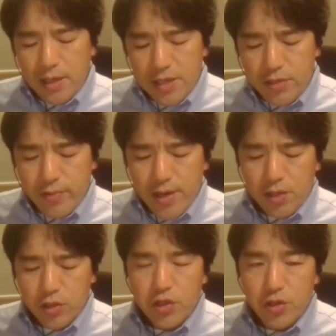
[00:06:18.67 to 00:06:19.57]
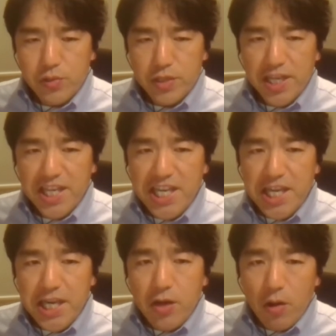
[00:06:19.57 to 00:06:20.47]
This slide shows a
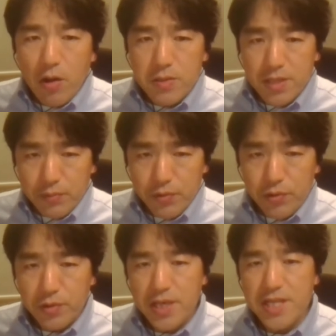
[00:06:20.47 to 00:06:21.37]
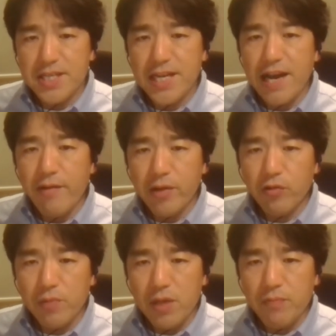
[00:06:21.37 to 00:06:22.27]
key concept in the
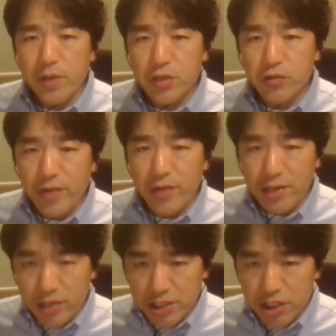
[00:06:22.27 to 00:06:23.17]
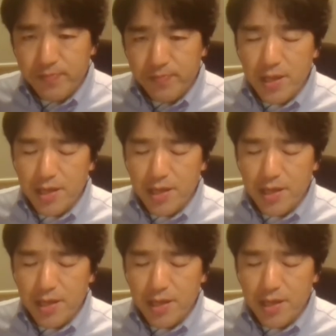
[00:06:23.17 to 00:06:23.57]
current BPA strategy,